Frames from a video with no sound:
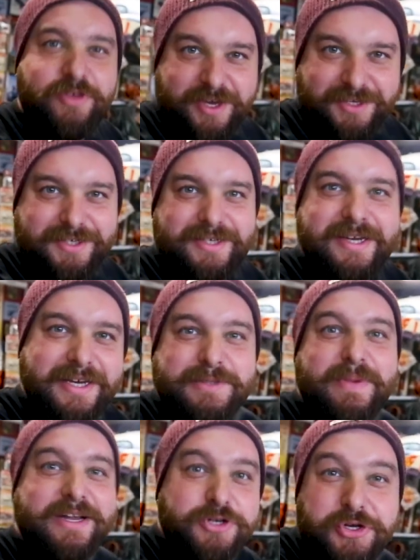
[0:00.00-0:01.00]
This
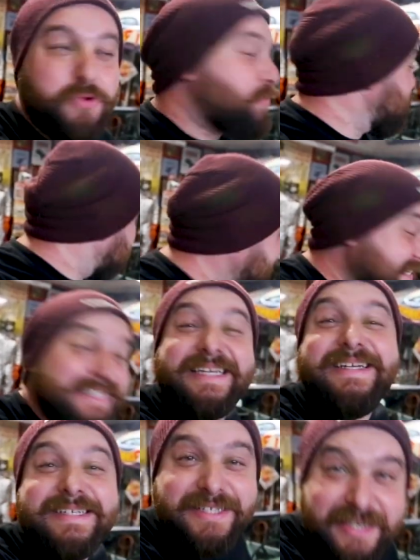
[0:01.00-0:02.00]
is my new
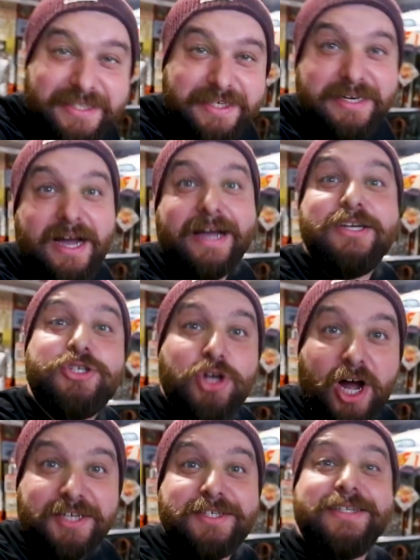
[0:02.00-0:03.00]
1969
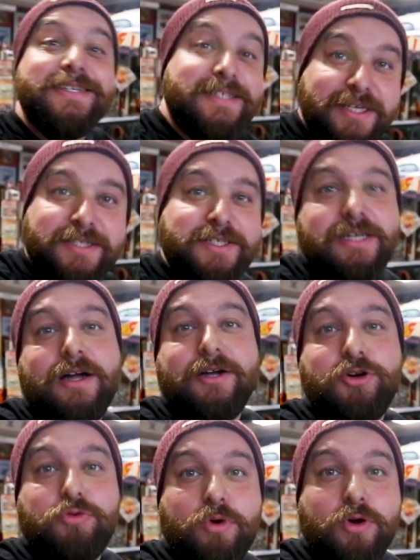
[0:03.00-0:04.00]
Datsun 1600